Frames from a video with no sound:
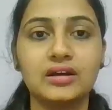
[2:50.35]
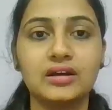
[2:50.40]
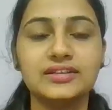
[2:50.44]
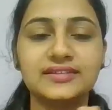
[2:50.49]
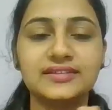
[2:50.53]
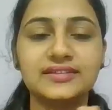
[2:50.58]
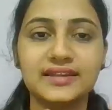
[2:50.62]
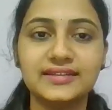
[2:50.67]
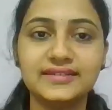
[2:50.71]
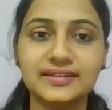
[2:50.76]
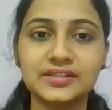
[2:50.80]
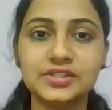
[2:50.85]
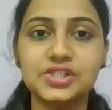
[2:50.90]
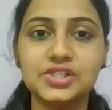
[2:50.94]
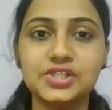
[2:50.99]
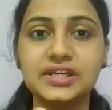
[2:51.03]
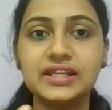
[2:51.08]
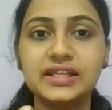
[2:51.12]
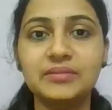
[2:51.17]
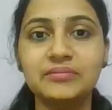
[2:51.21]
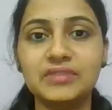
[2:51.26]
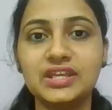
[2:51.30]
This
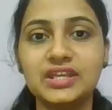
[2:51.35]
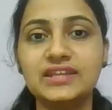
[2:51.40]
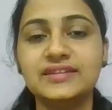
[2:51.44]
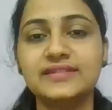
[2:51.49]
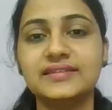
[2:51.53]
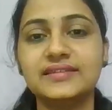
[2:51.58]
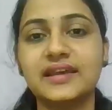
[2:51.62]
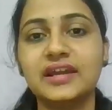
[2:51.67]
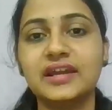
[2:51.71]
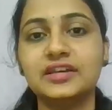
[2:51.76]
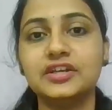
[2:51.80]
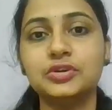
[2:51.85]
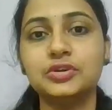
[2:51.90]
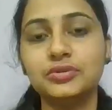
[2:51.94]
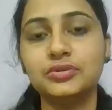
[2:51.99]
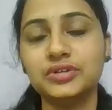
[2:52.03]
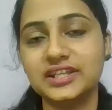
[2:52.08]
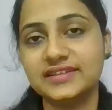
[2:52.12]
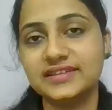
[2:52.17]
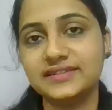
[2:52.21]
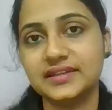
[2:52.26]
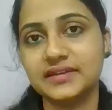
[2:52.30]
essentially means that
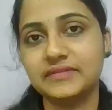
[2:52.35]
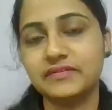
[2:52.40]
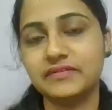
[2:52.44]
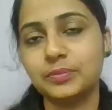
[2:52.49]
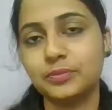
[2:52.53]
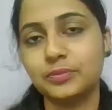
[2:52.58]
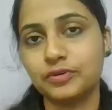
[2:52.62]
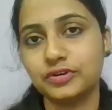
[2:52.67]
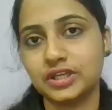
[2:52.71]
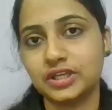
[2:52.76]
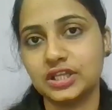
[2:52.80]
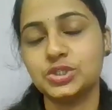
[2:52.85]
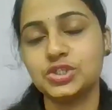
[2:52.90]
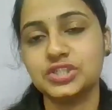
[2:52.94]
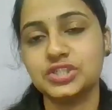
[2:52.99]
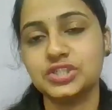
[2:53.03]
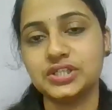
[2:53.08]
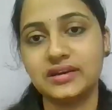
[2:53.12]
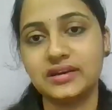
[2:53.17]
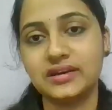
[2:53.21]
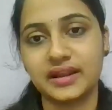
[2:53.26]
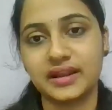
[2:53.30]
you receive a
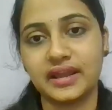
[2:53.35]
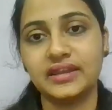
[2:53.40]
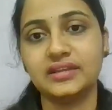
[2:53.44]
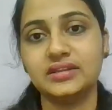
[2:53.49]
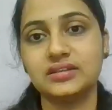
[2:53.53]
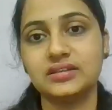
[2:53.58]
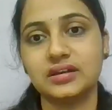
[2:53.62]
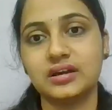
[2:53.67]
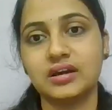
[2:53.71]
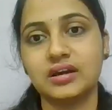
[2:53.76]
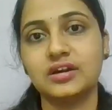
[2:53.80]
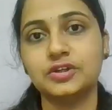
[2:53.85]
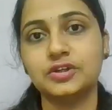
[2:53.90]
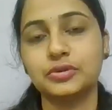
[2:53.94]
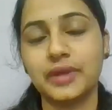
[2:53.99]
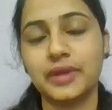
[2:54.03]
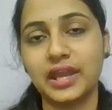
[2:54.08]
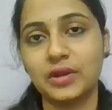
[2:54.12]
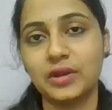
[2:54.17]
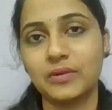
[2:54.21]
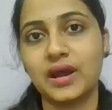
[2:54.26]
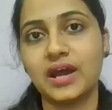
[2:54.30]
potential right
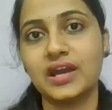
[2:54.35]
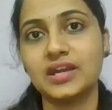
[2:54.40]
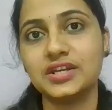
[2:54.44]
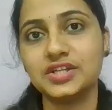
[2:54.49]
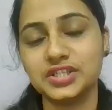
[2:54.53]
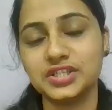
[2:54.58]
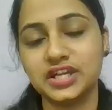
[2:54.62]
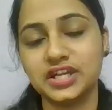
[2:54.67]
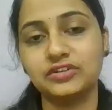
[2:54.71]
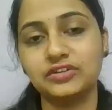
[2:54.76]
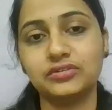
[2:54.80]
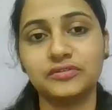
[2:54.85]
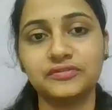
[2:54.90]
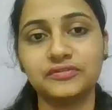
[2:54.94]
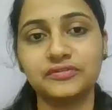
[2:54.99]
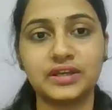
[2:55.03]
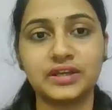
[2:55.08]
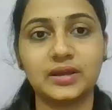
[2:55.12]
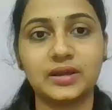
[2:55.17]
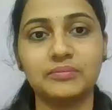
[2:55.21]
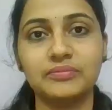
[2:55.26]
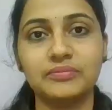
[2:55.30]
to acquire shares of
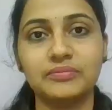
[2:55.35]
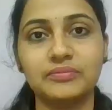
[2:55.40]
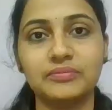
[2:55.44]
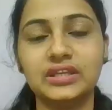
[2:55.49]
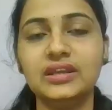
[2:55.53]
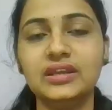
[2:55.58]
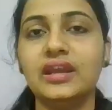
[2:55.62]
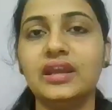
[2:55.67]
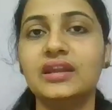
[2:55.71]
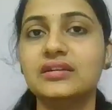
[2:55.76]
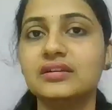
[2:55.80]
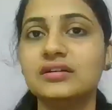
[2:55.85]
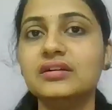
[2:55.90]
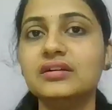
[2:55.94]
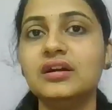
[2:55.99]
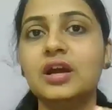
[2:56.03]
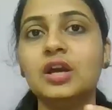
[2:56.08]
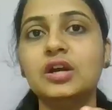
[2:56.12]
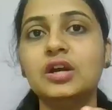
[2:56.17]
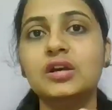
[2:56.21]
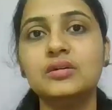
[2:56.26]
the company at a